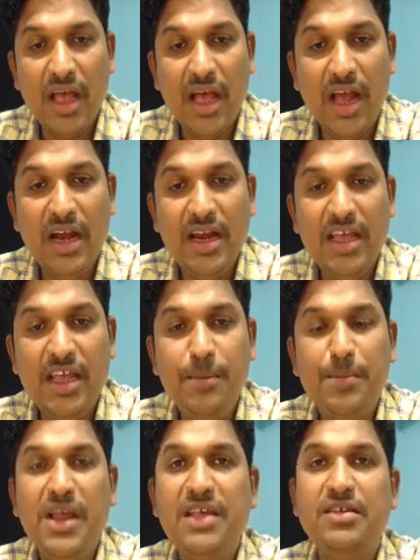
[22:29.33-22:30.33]
And in
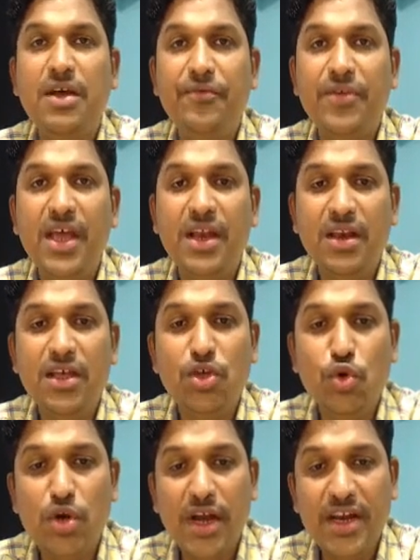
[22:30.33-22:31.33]
place of n,
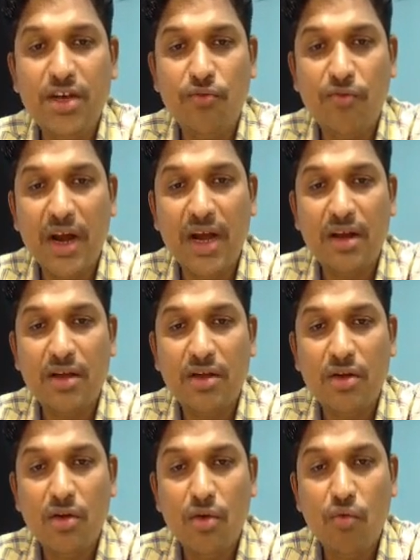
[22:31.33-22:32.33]
you write 1.
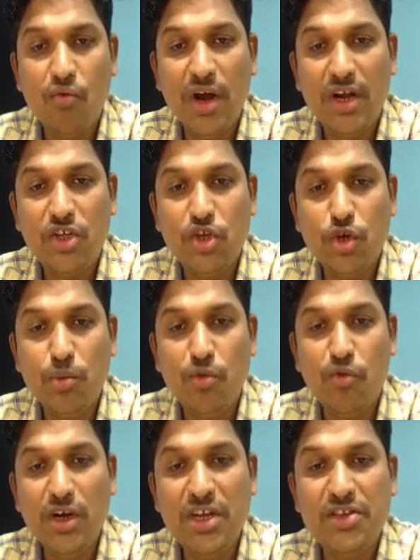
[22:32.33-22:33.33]
1 cube.
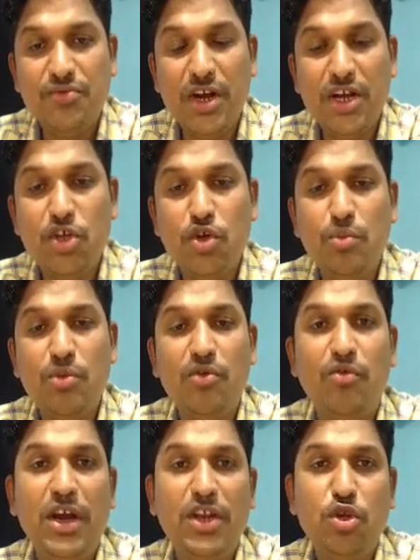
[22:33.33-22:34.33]
What is 1 cube?
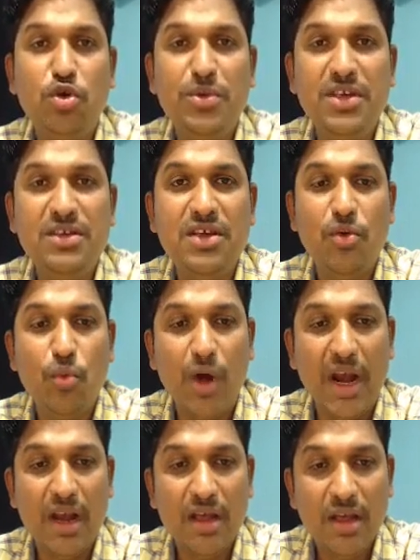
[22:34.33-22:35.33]
1 cube is
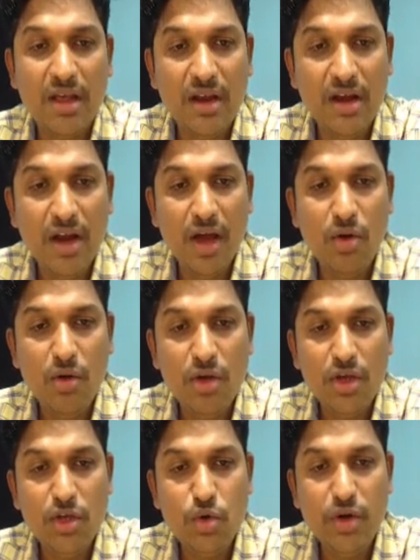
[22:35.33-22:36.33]
1. Now
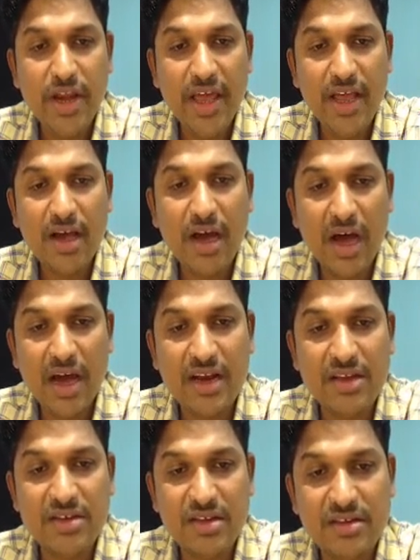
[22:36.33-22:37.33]
you take
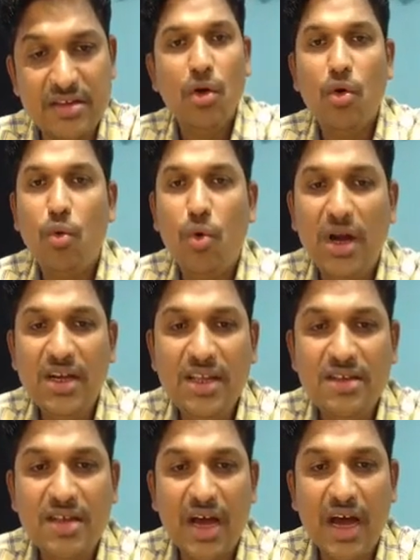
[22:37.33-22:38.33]
RHS. What
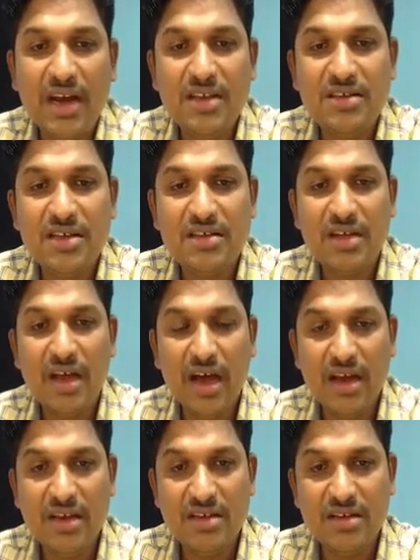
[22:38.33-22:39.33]
is RHS?
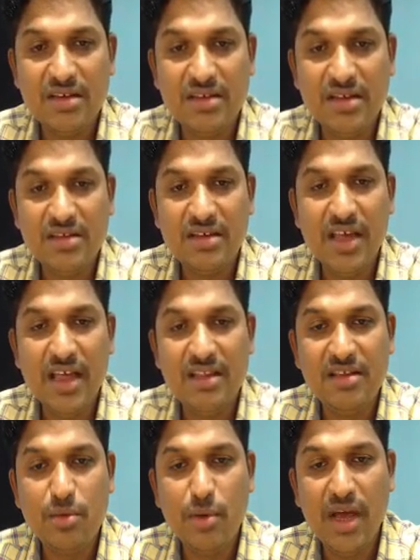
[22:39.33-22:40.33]
RHS is n
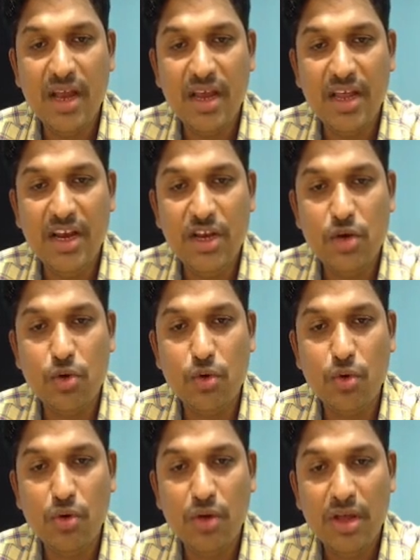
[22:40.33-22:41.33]
square
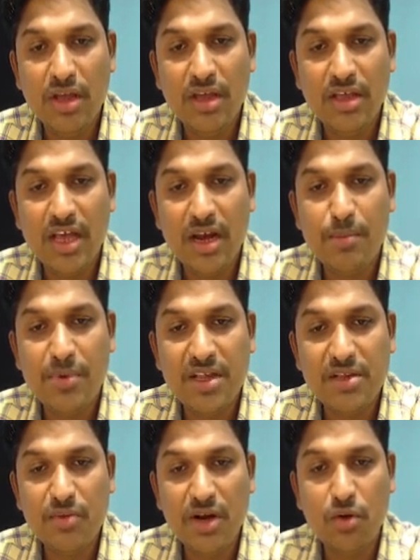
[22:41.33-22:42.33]
into n
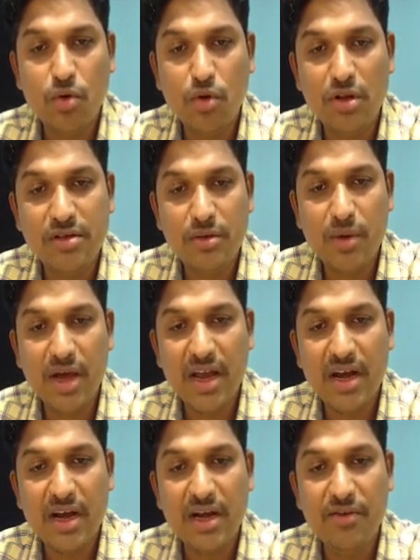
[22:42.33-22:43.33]
plus 1 whole
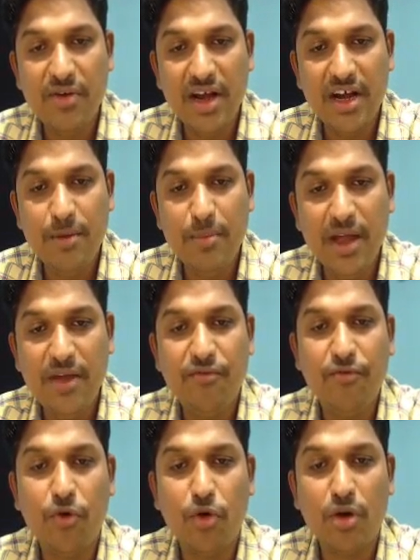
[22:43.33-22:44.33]
square divided by
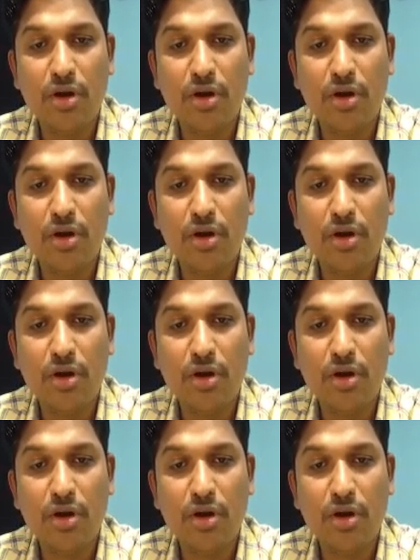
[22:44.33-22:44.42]
4.